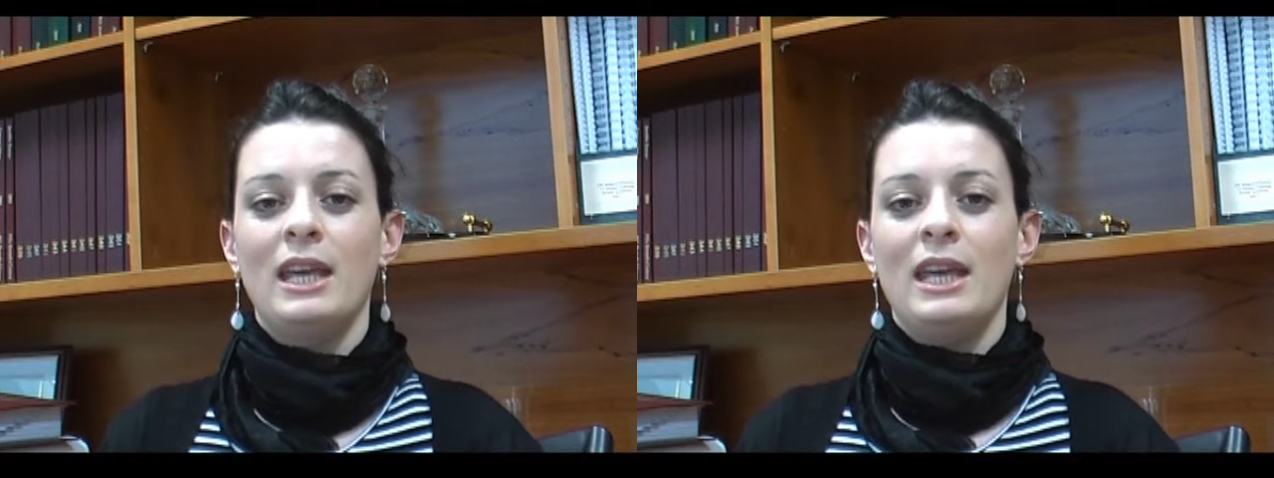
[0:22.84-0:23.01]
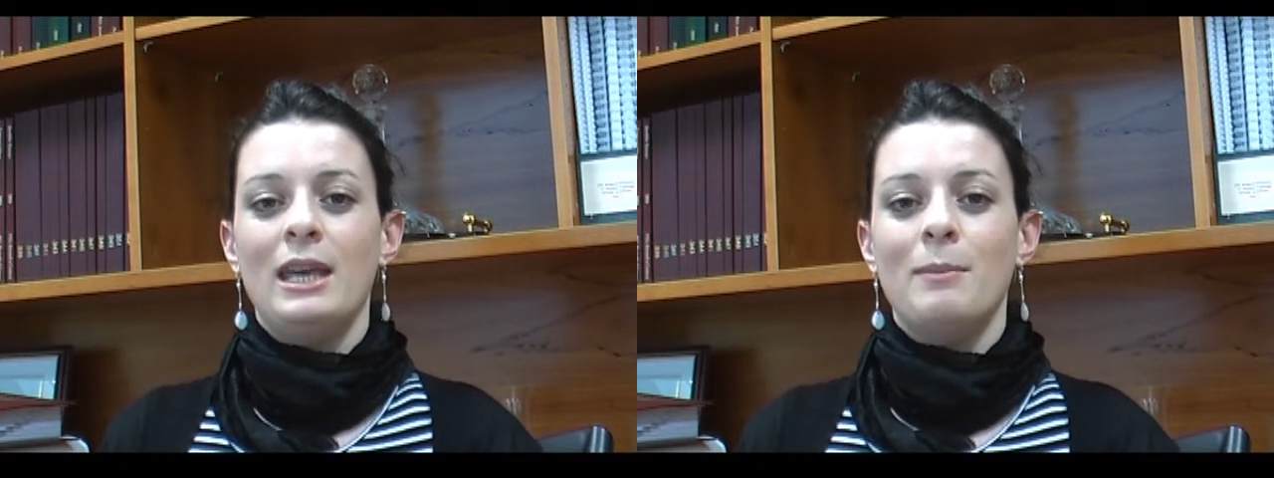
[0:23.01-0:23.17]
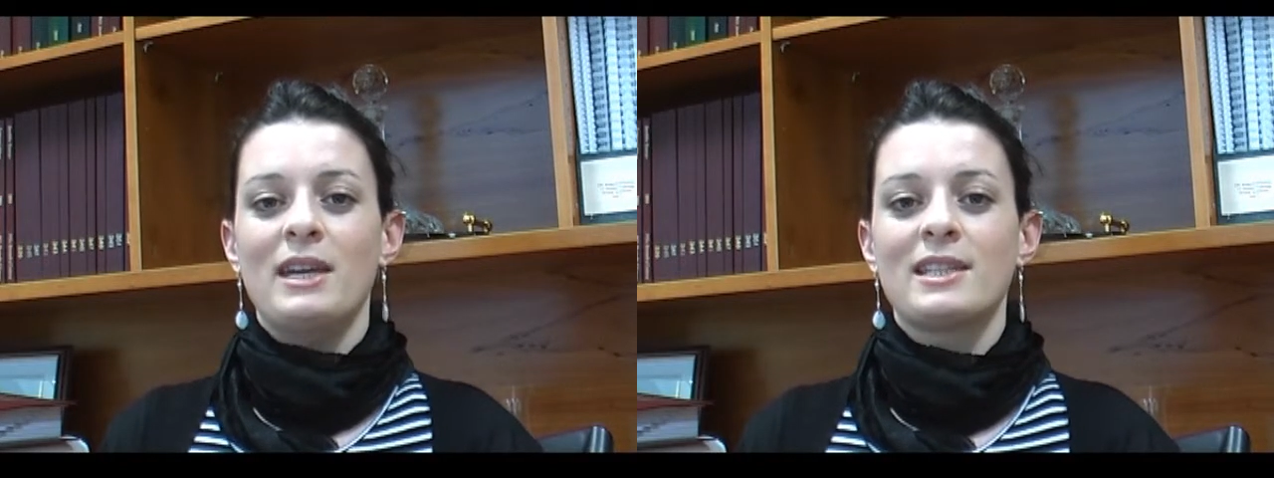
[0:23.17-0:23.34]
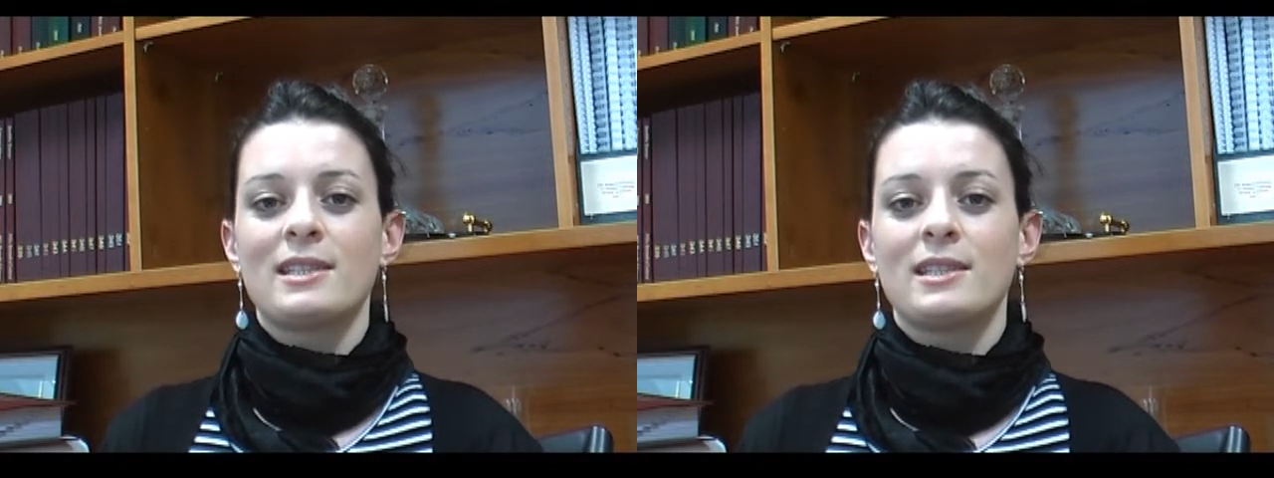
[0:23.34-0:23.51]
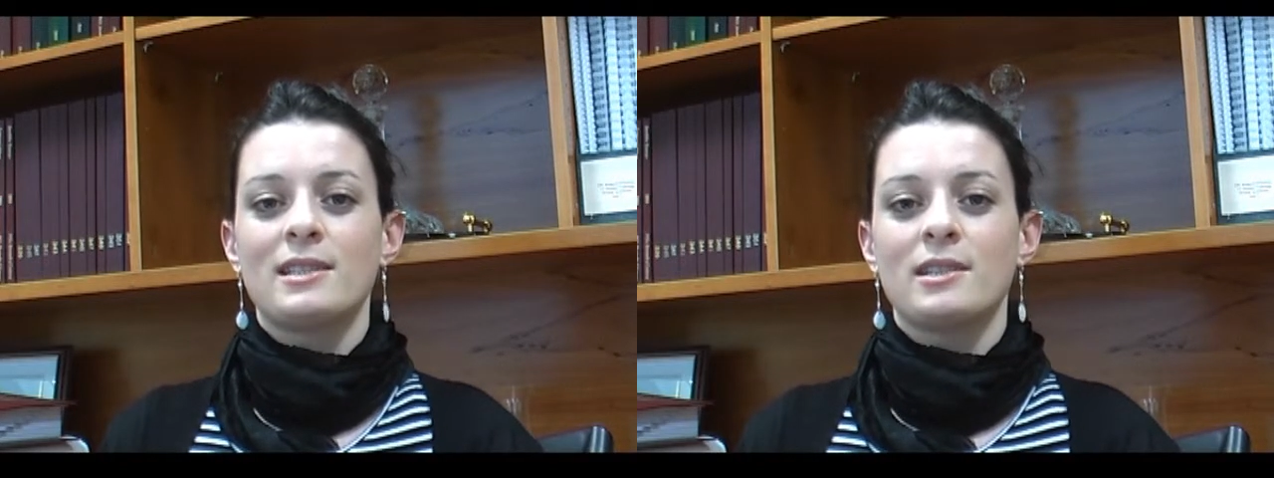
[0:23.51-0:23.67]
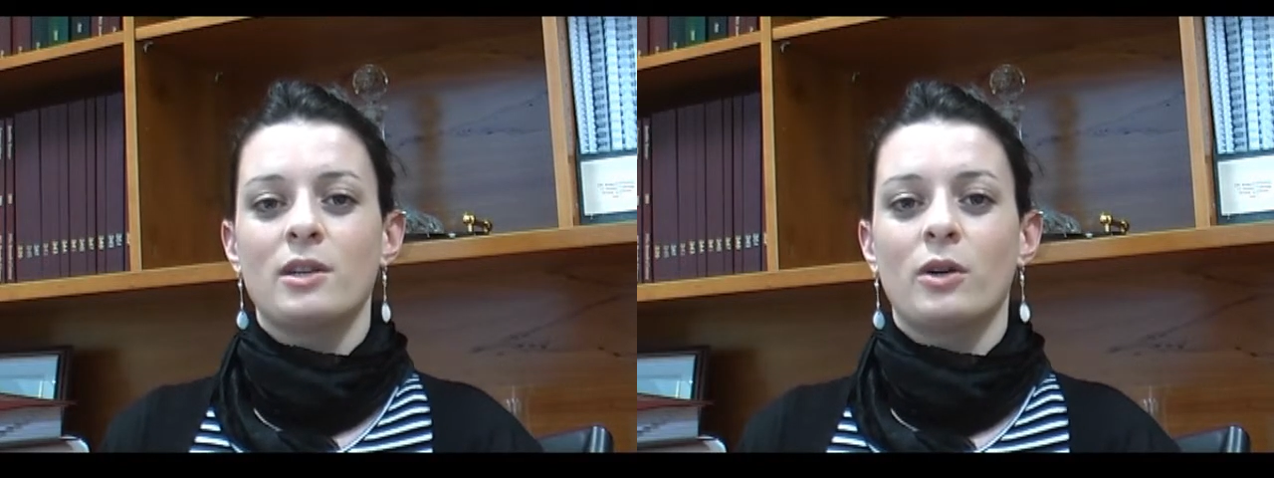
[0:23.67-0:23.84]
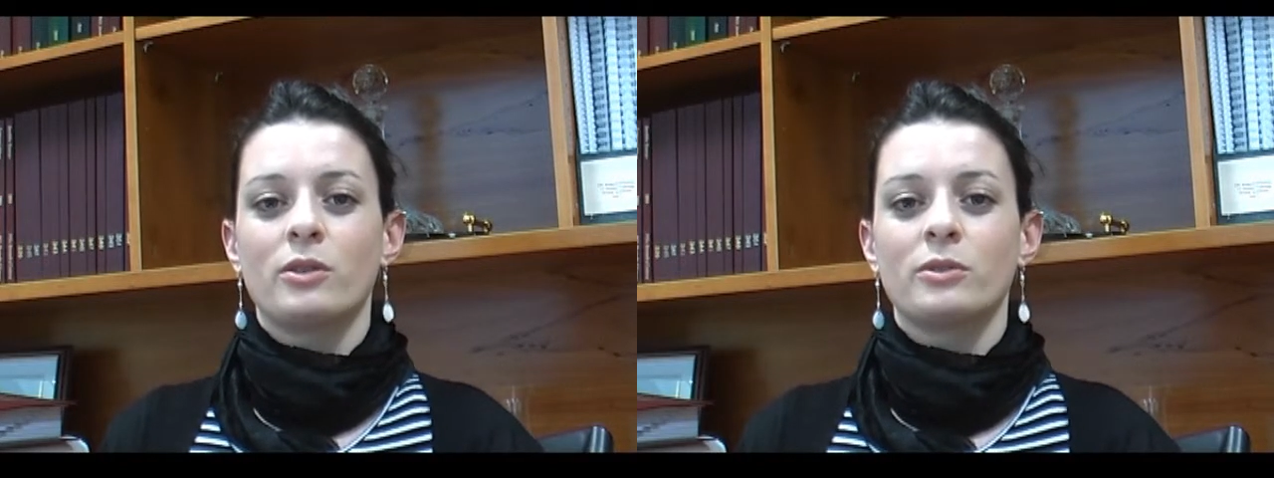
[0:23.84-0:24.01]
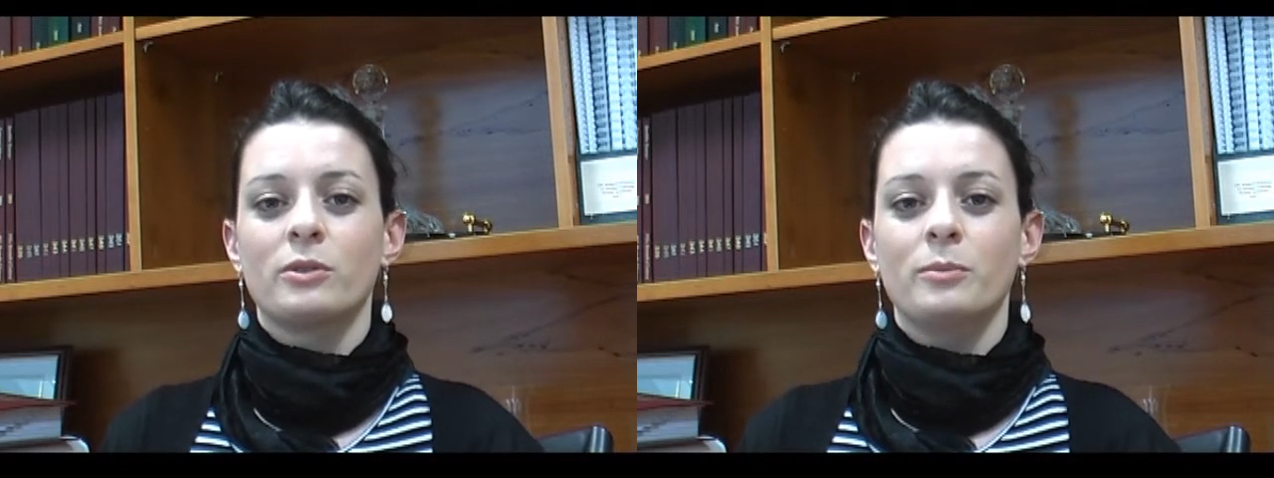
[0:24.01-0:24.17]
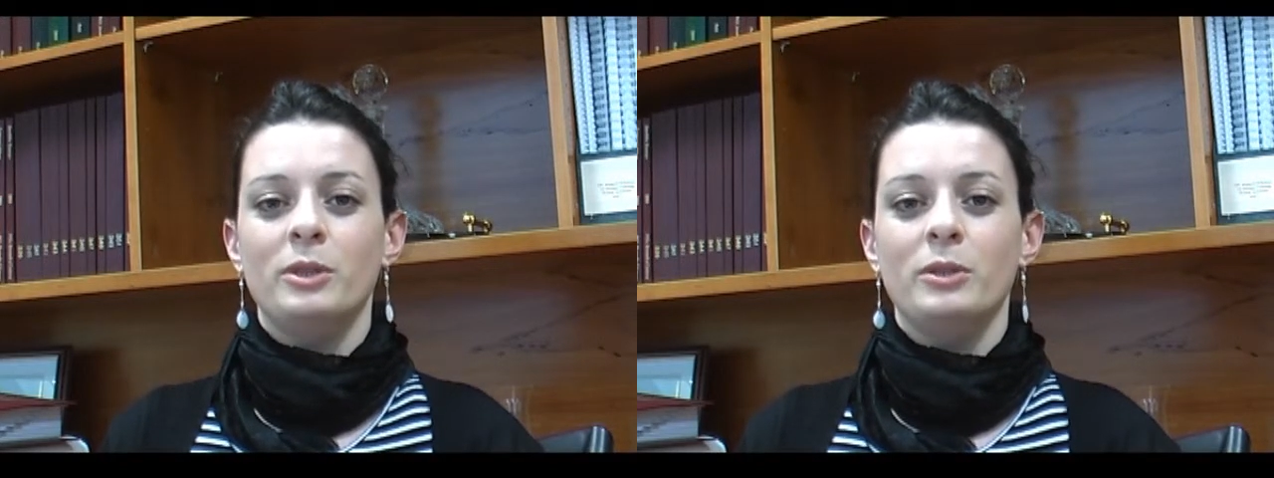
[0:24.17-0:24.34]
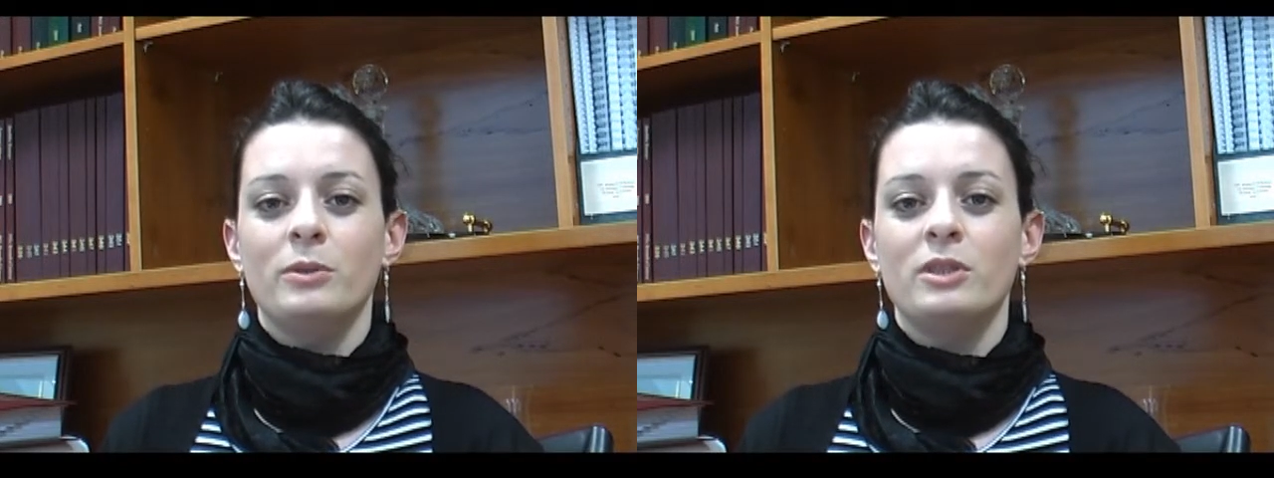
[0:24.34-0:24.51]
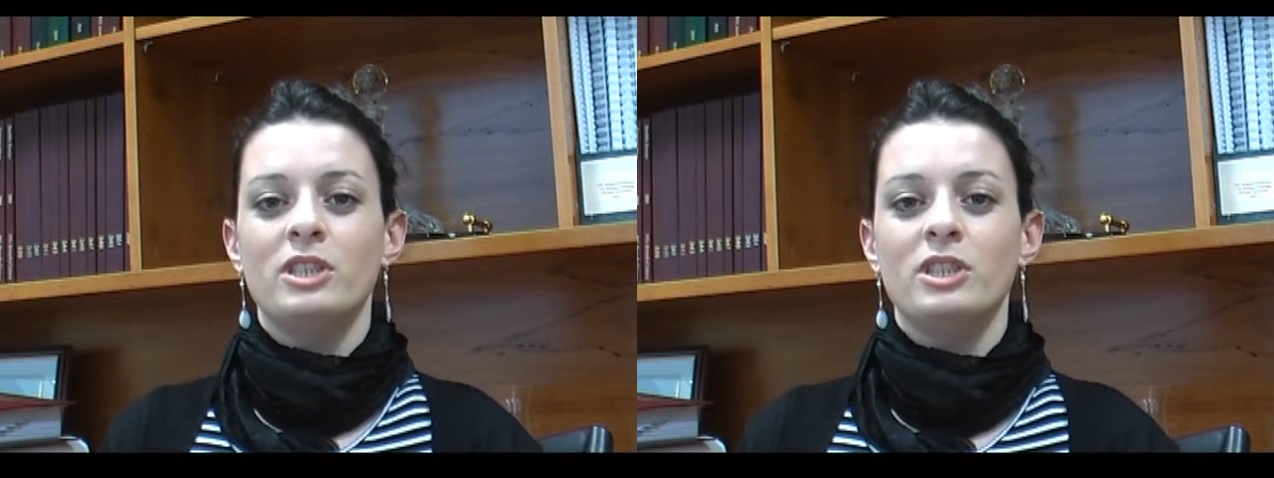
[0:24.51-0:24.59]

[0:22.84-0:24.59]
MS is an autoimmune